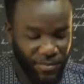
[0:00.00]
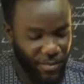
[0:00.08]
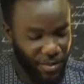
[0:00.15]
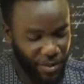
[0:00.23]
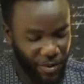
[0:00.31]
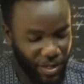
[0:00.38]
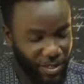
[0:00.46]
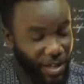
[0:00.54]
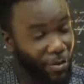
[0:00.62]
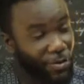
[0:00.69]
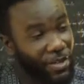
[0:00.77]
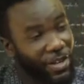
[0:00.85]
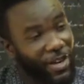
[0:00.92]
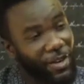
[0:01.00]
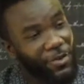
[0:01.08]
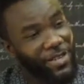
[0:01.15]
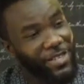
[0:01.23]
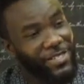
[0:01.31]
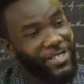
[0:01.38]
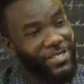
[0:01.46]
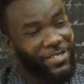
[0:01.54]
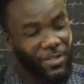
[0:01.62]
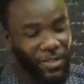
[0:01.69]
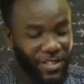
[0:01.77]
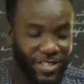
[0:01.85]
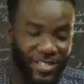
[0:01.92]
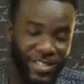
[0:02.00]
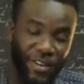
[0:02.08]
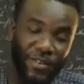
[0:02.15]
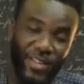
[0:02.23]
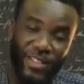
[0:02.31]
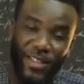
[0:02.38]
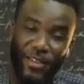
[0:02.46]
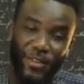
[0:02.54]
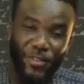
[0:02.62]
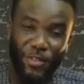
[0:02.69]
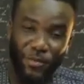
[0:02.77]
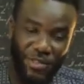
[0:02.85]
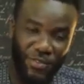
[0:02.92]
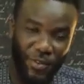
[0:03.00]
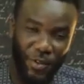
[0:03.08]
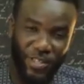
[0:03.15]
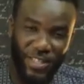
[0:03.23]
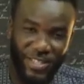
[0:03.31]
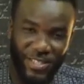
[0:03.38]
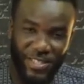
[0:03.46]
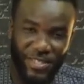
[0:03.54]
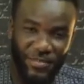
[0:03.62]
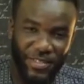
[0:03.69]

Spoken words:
All right. Haruna says it's not easy. Haruna, thank you so much for calling us this evening.